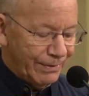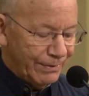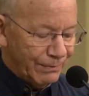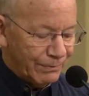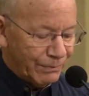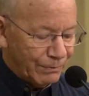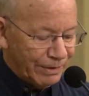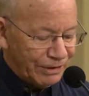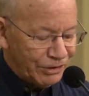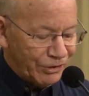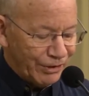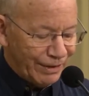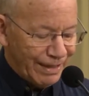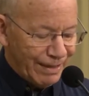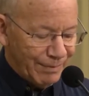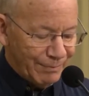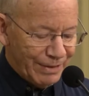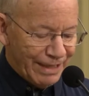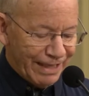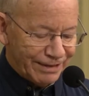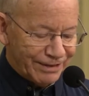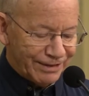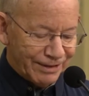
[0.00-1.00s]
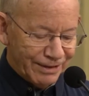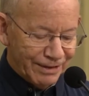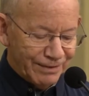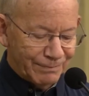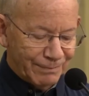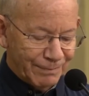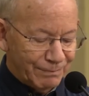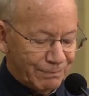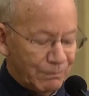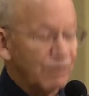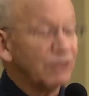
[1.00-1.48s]
Richard M.
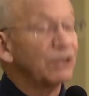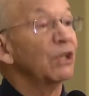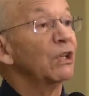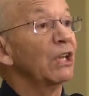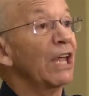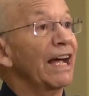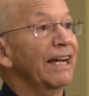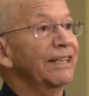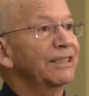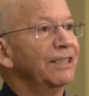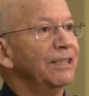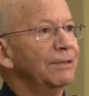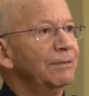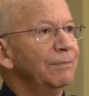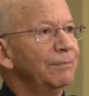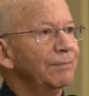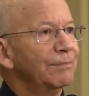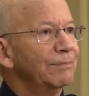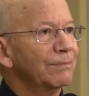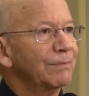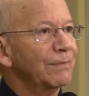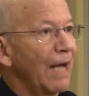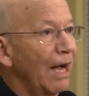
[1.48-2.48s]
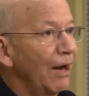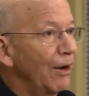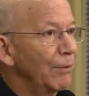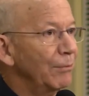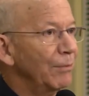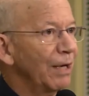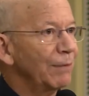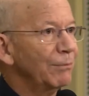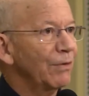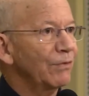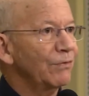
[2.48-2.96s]
Nixon was elected, I
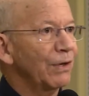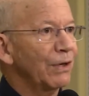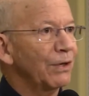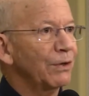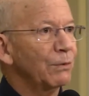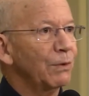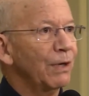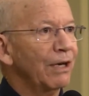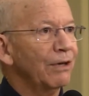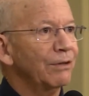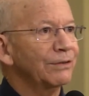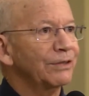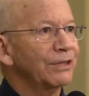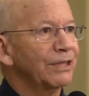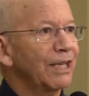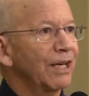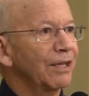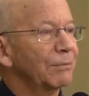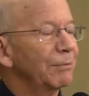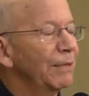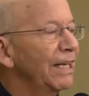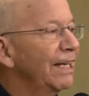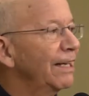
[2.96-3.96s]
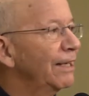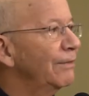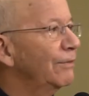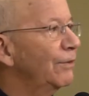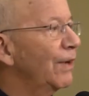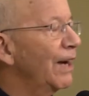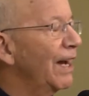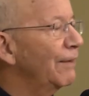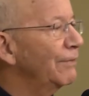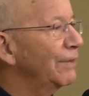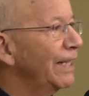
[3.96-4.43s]
remember very well as a young man
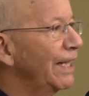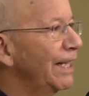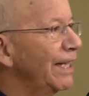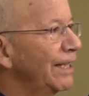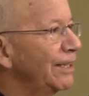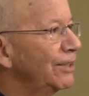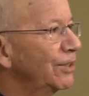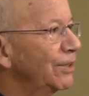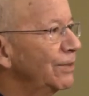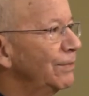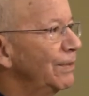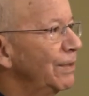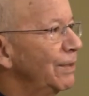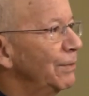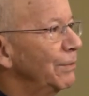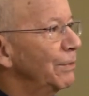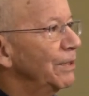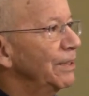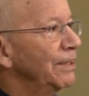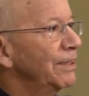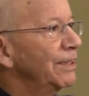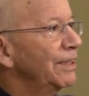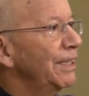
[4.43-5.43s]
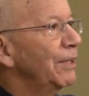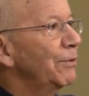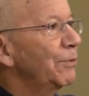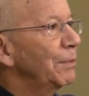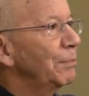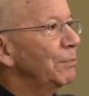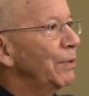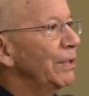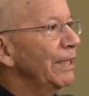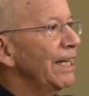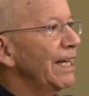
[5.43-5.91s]
of draft age, with a
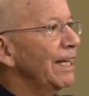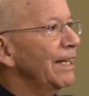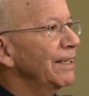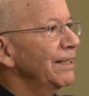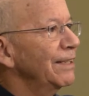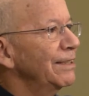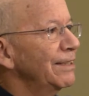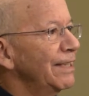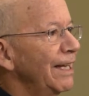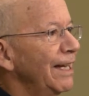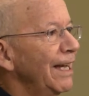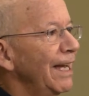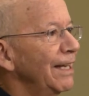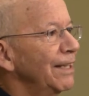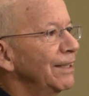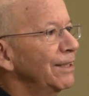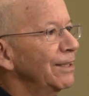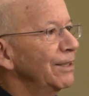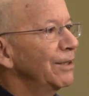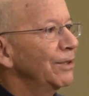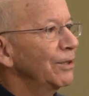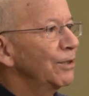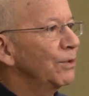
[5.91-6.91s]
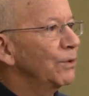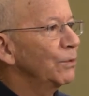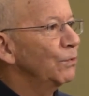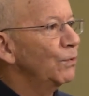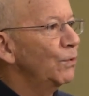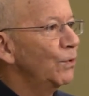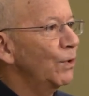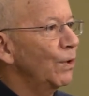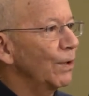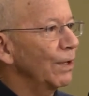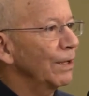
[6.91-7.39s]
secret plan to end the
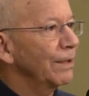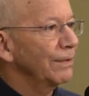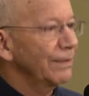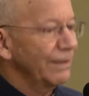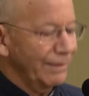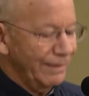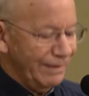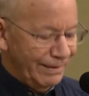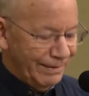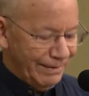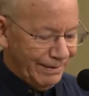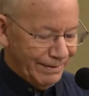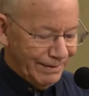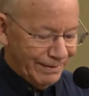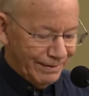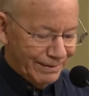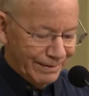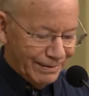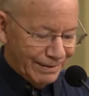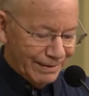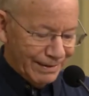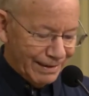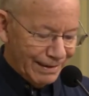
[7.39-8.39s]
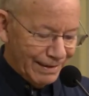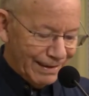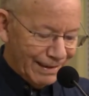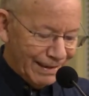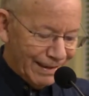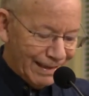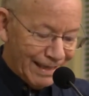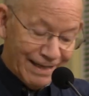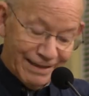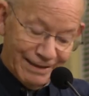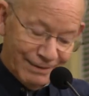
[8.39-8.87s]
war.
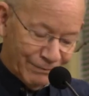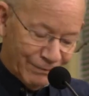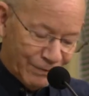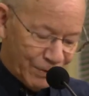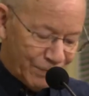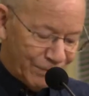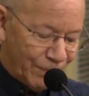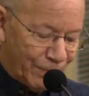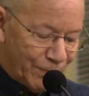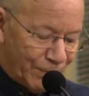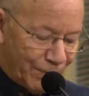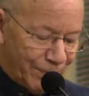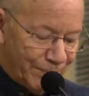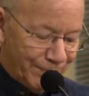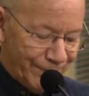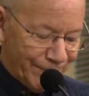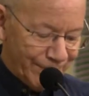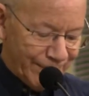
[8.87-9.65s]
I didn't vote for him.